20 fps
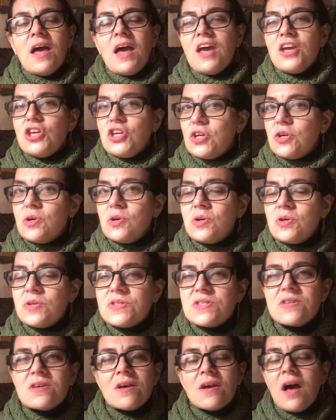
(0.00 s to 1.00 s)

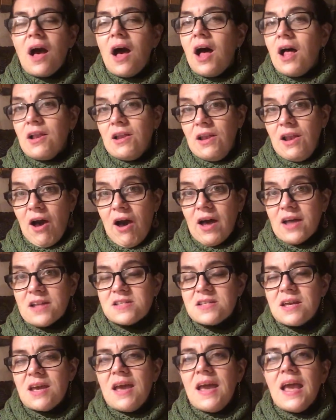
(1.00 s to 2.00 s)
use a
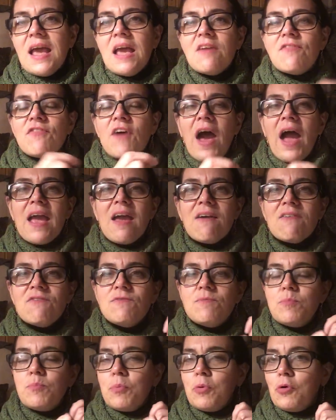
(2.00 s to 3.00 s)
lot. If I have
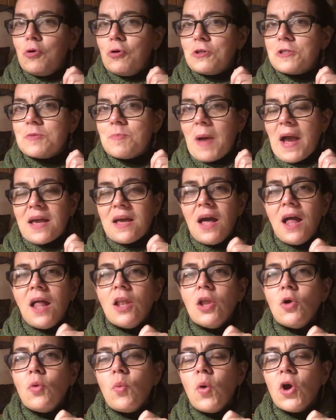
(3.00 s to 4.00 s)
pulled my
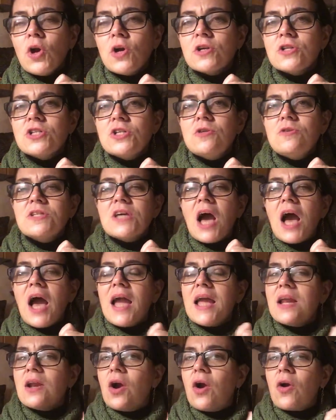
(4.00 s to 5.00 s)
color work too
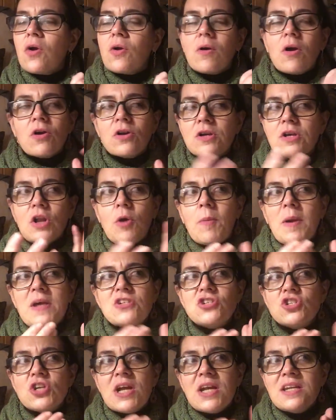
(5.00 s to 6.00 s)
tight or you know, my
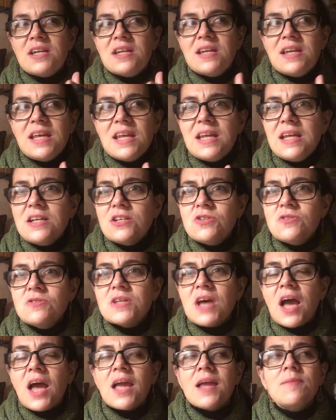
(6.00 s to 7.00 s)
stranded knitting too
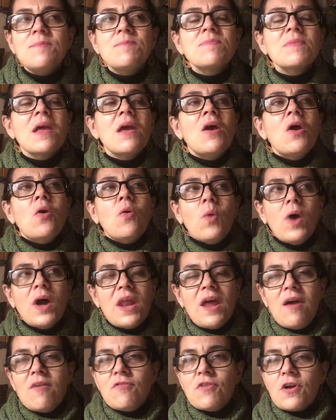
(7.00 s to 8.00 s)
tight,
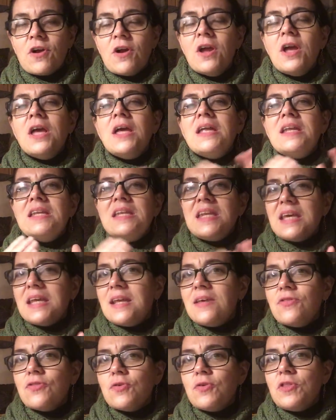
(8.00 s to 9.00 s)
whatever, knit
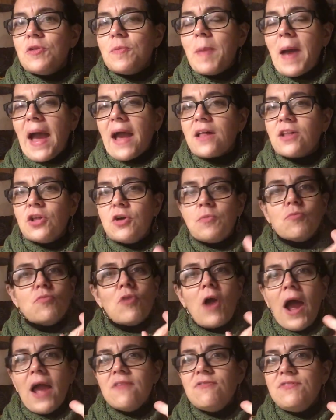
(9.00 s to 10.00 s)
it through the back loop.
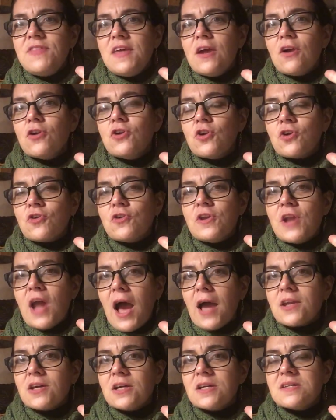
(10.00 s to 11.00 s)
Right there, you're
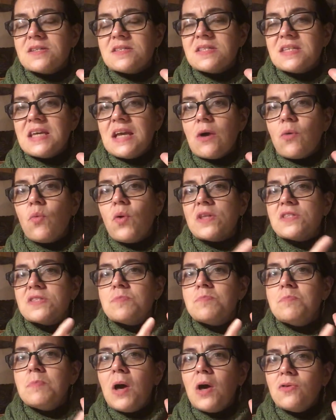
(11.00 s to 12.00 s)
not going to see it. What's
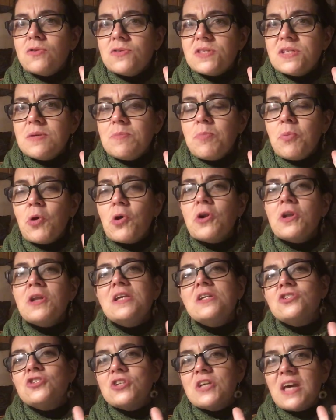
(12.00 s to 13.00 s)
most important
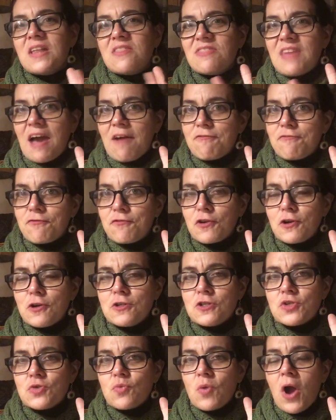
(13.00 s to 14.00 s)
is you get that
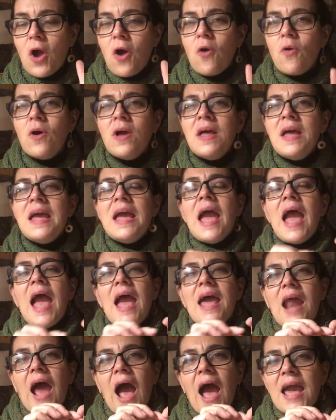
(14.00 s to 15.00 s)
first row,
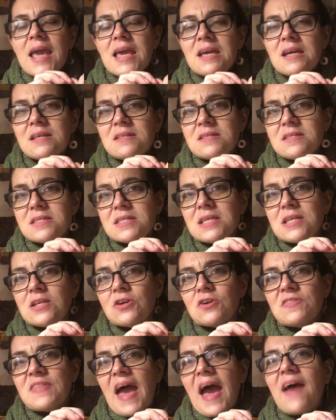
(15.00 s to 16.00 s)
and I
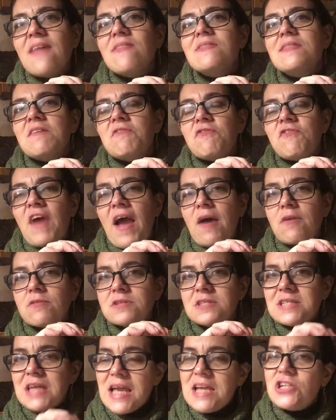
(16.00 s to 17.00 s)
consider that the
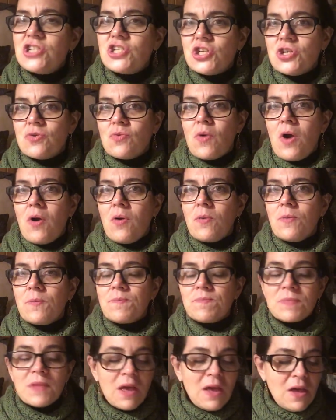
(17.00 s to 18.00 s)
foundation row.
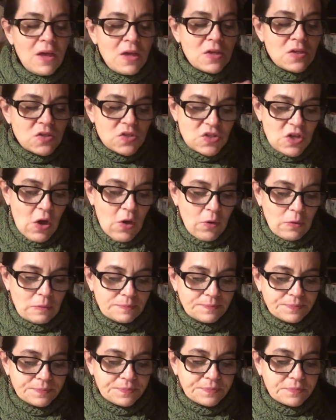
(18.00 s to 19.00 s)
So
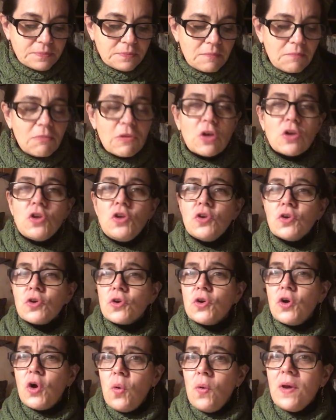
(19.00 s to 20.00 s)
you're
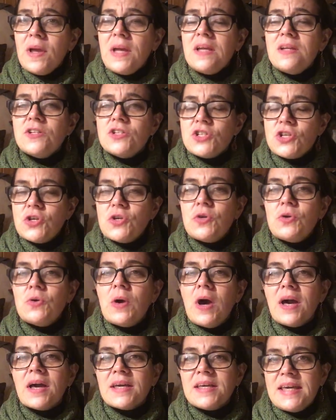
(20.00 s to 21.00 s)
going to,
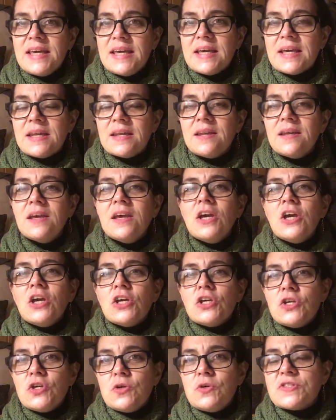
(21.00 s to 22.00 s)
again,
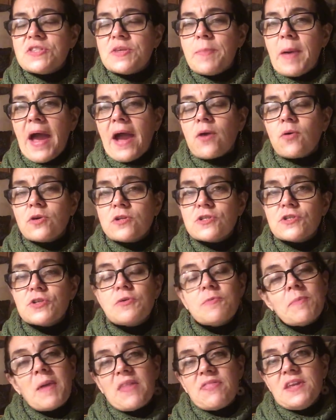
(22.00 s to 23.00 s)
use the backwards
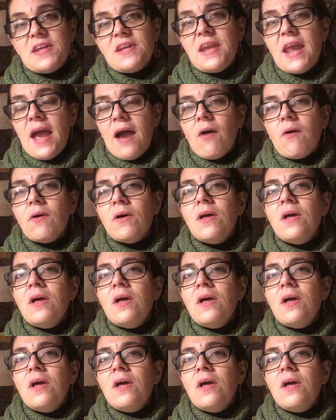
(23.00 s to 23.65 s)
loop method. Now,